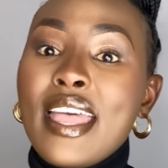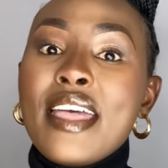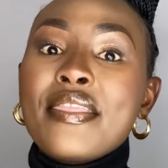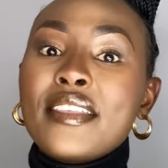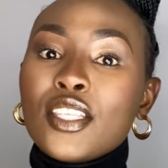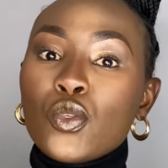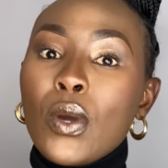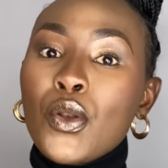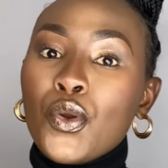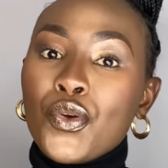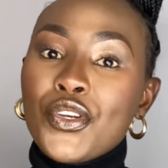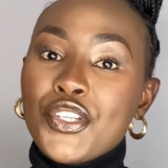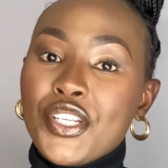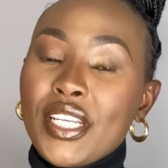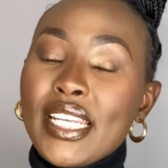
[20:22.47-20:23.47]
This one
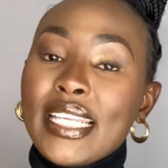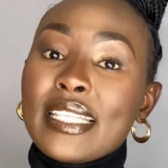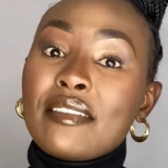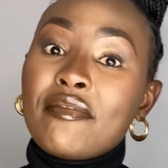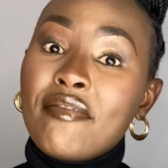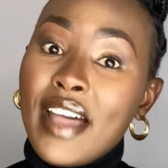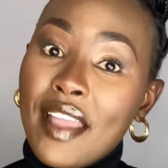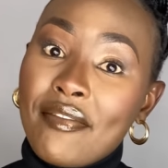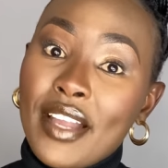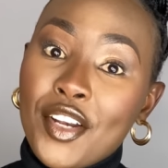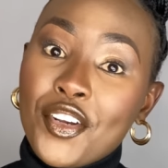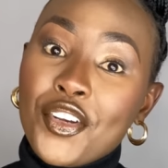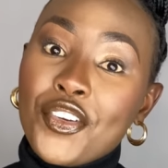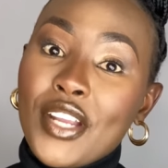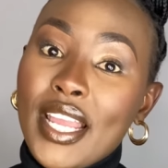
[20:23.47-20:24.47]
originally is
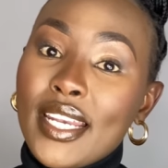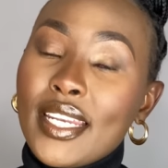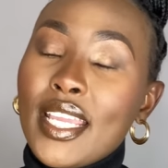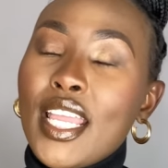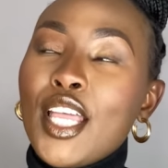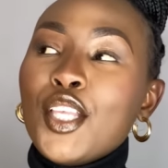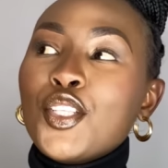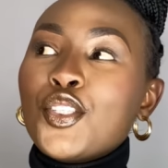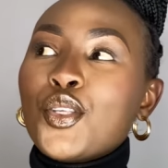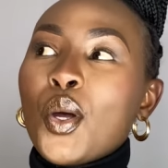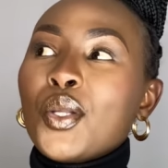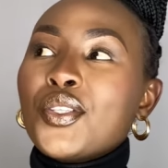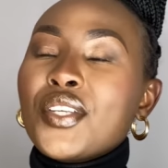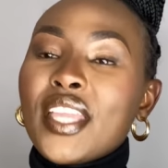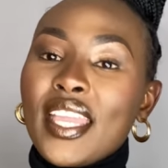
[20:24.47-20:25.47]
500 Rand. So
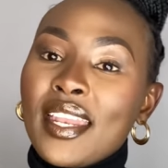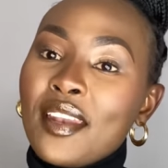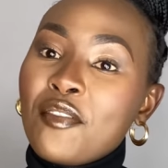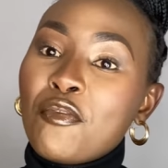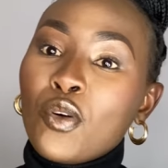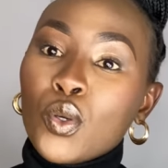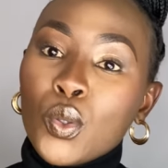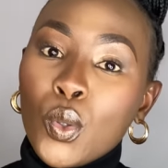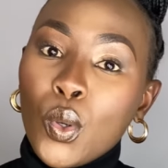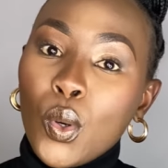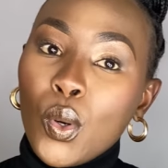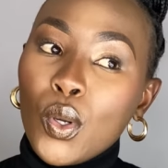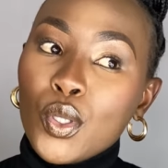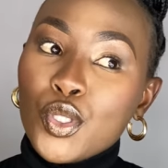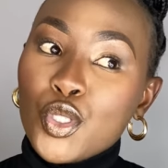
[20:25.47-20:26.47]
to get it for
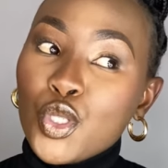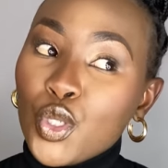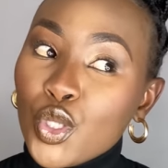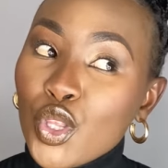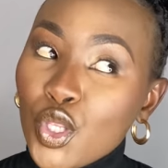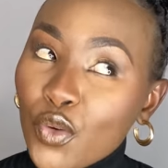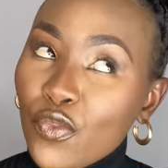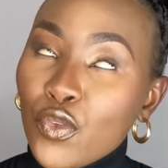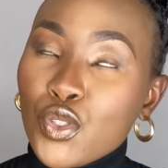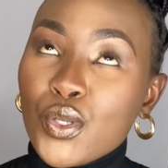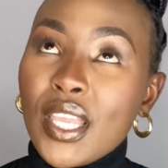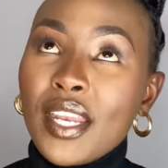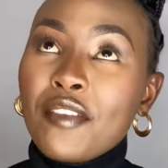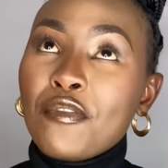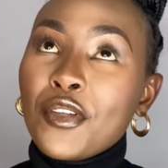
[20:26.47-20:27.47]
to, to
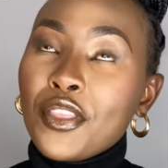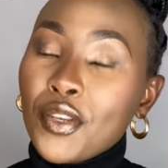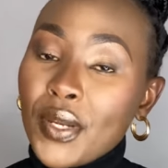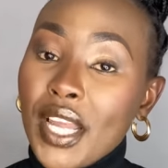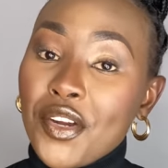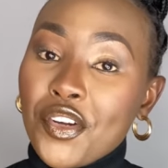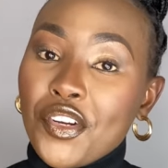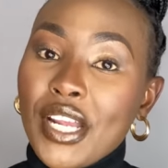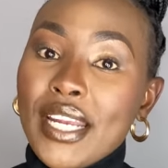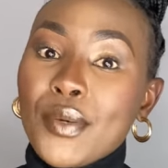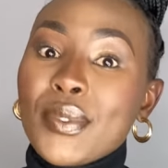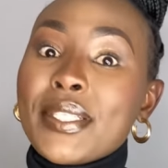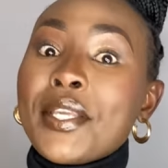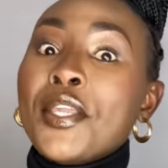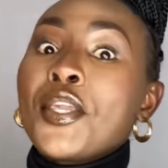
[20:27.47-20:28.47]
get it for 300 rand
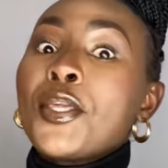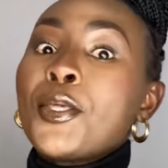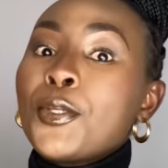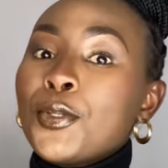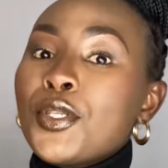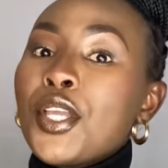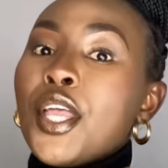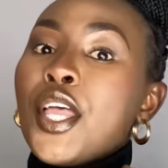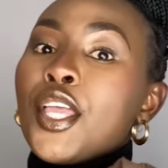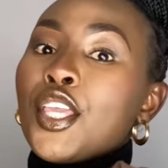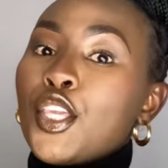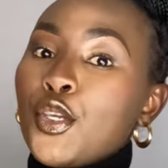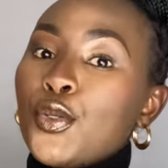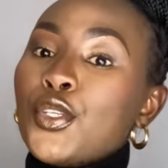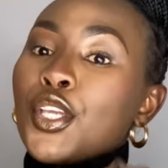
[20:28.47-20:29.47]
was a huge
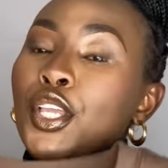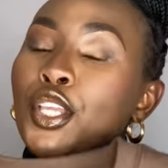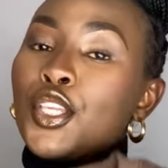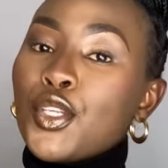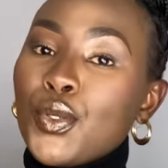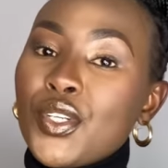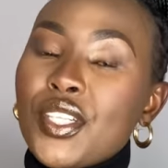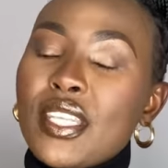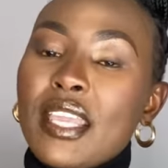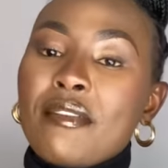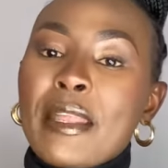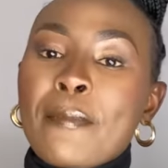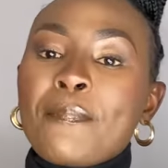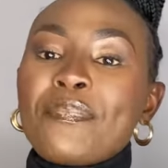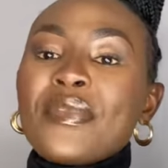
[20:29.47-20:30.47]
huge huge
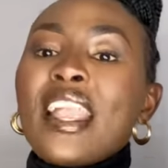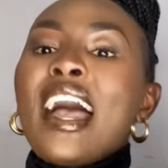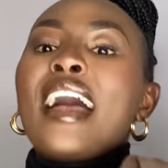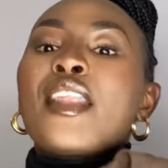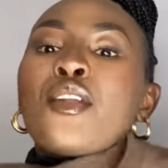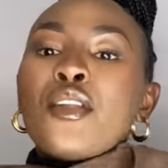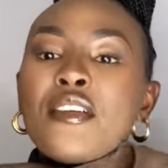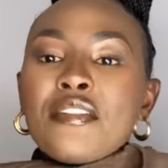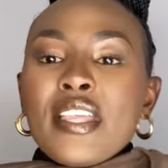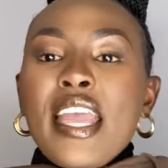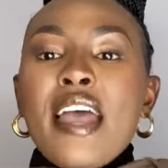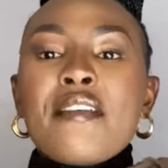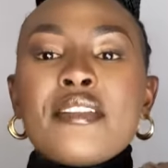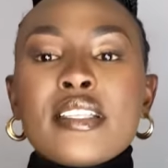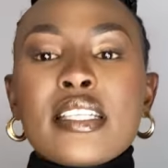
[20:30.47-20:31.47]
saving i don't know if they
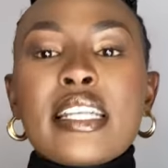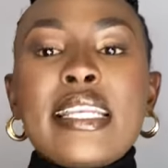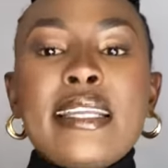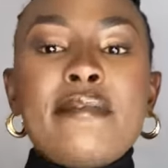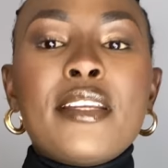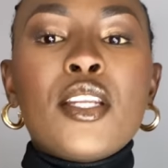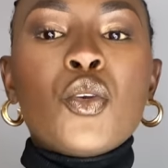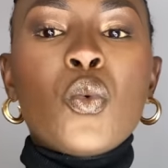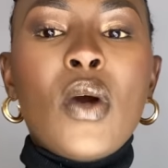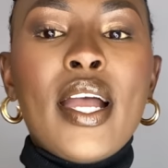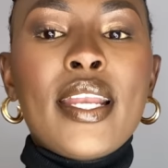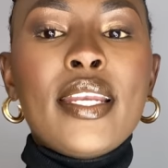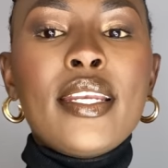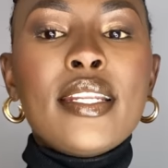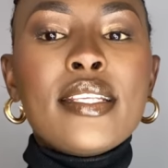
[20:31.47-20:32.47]
have this cleveland
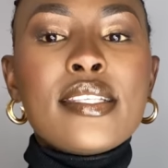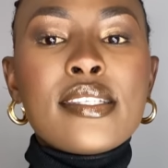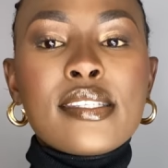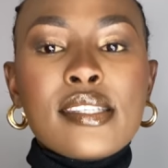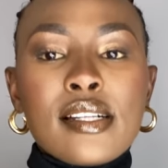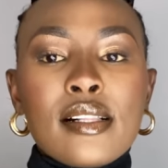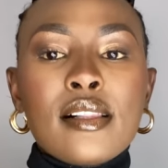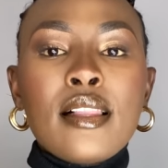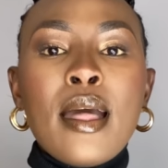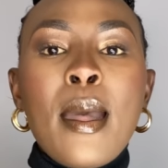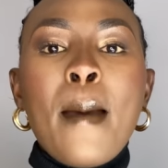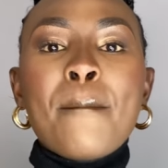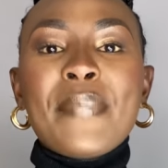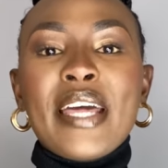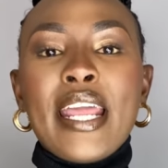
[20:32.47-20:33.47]
one still
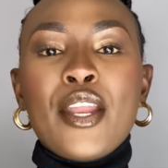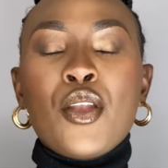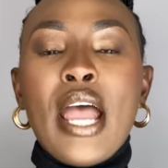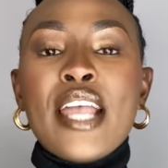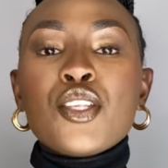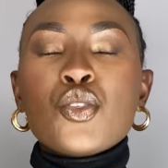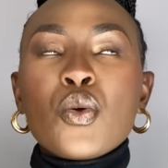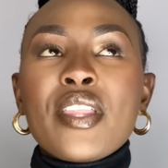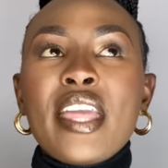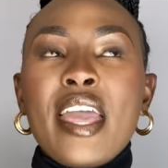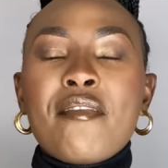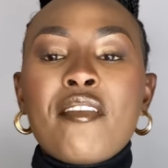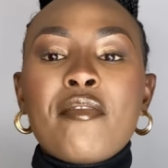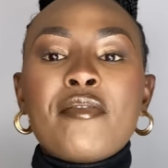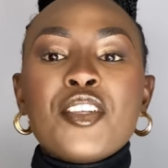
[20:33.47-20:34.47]
but i, I saw they
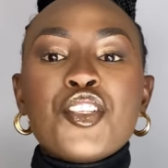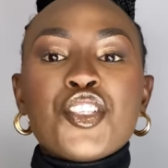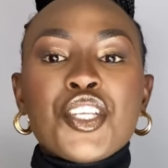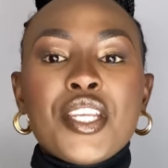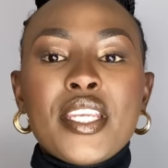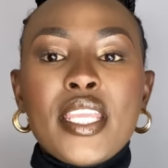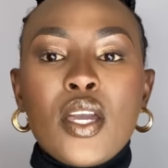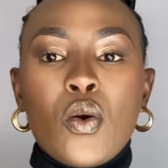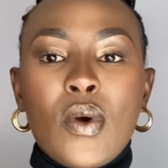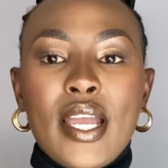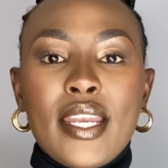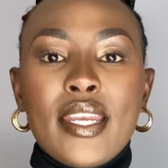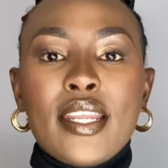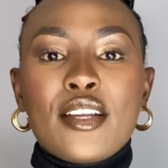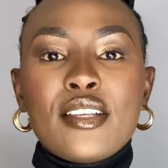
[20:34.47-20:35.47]
have a virginia
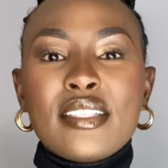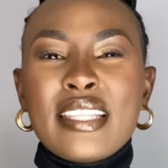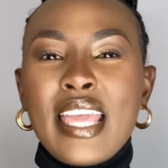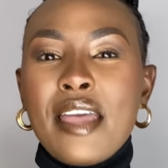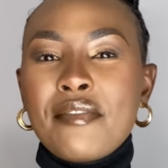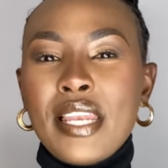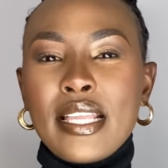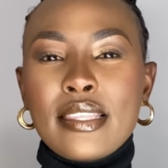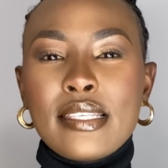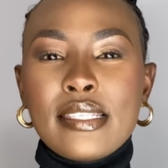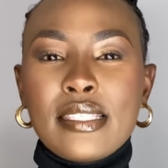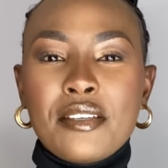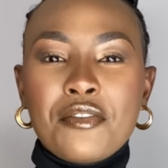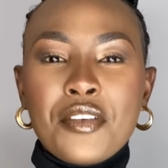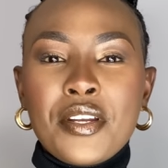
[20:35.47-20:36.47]
one because they have like these
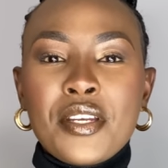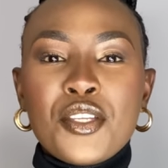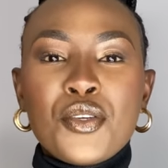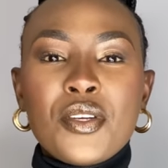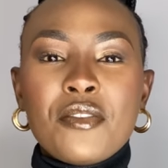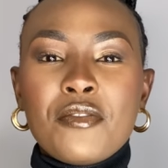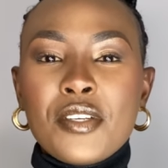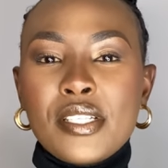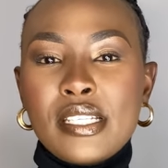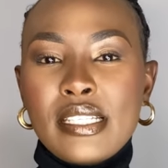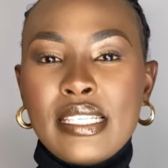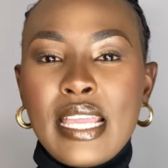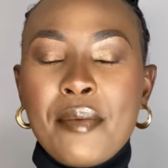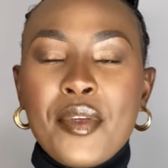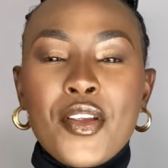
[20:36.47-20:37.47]
different
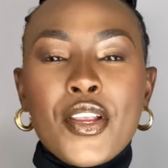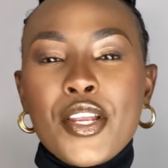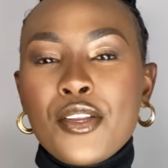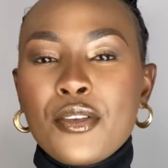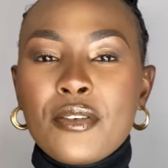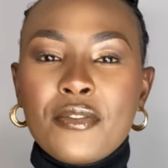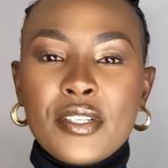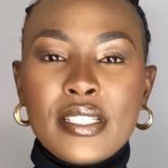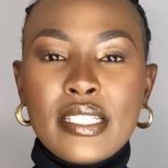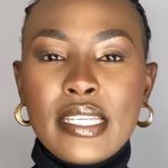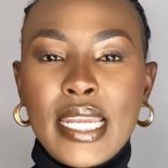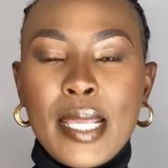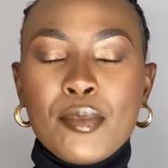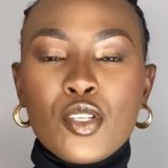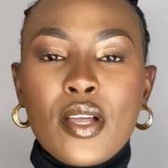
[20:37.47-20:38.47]
university american university
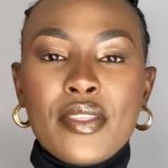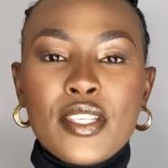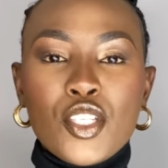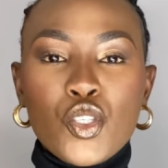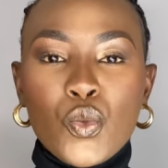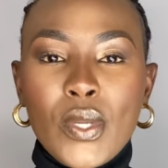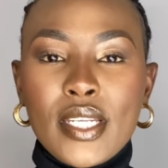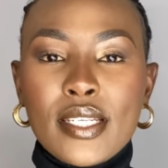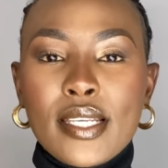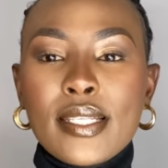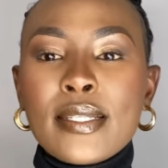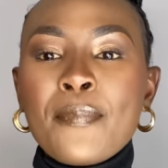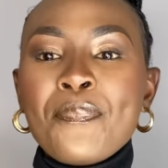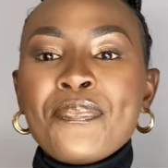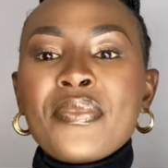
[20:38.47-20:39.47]
names on these sweaters
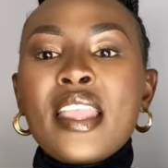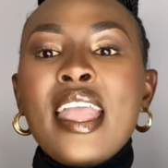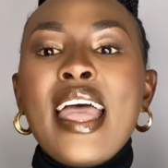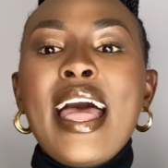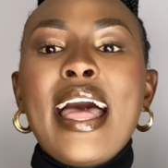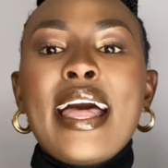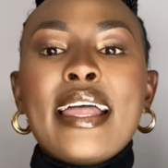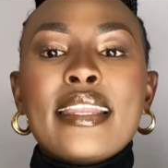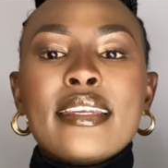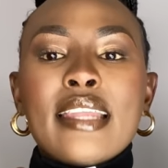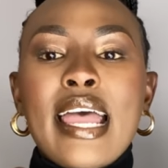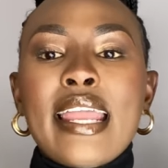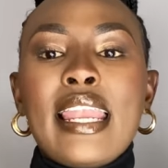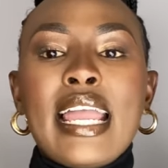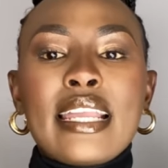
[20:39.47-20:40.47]
and
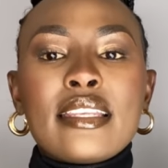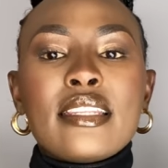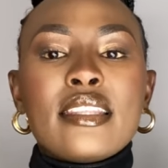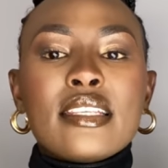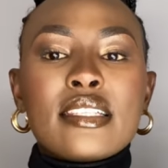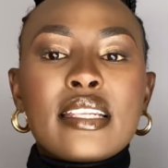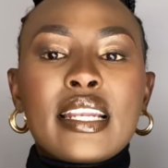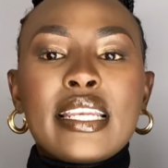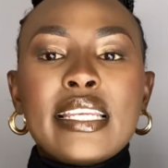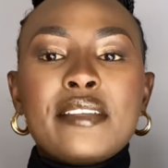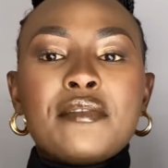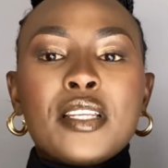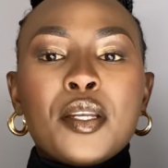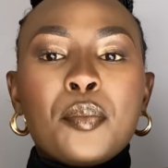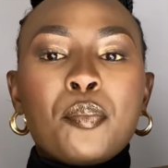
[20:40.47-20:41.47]
i liked this
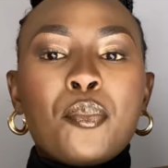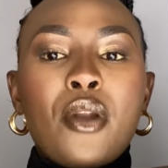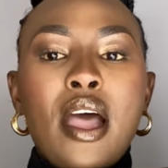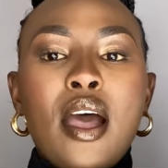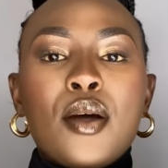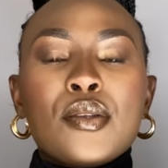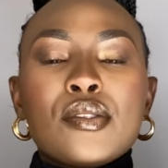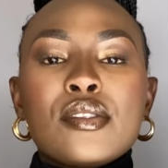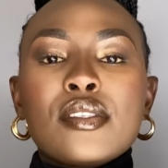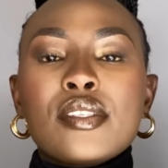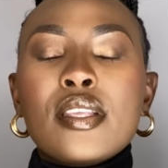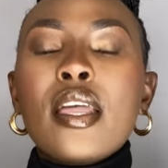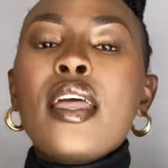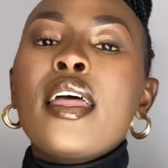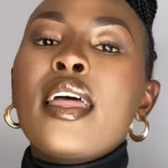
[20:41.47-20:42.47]
cleveland browns
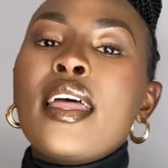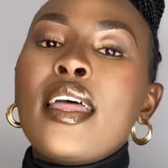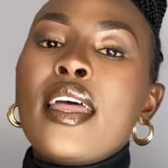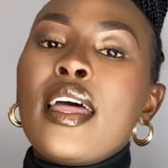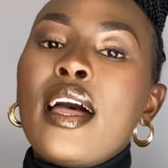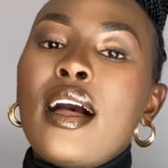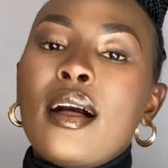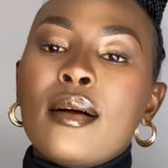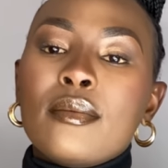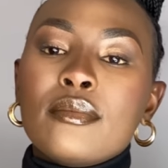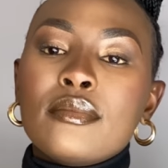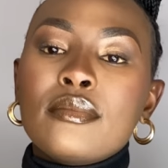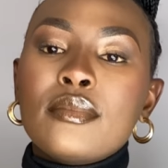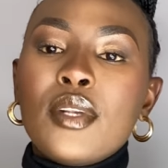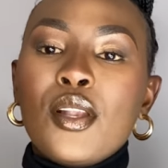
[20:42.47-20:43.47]

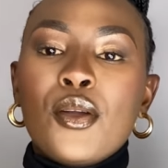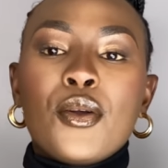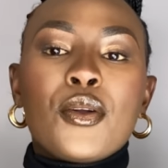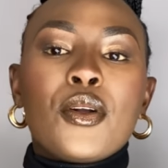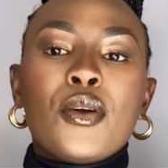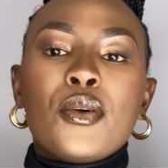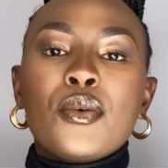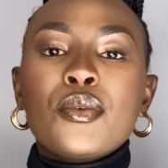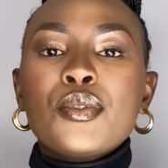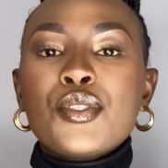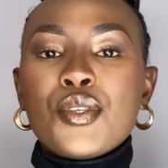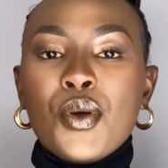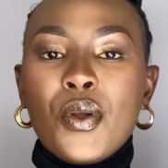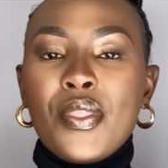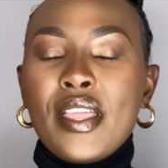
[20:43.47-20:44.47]
um, logo
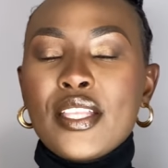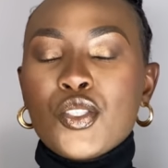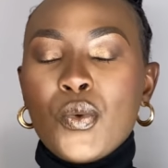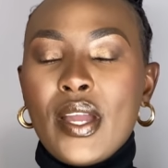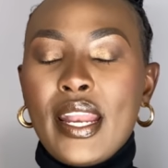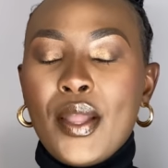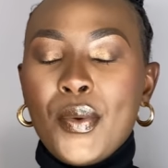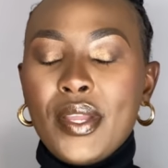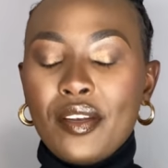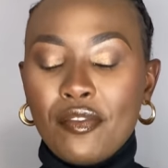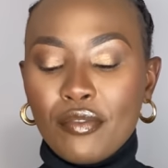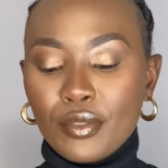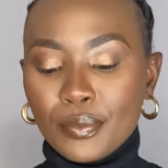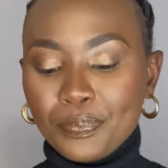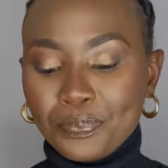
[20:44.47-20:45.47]
so that's what i went
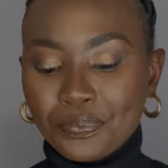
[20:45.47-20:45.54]
for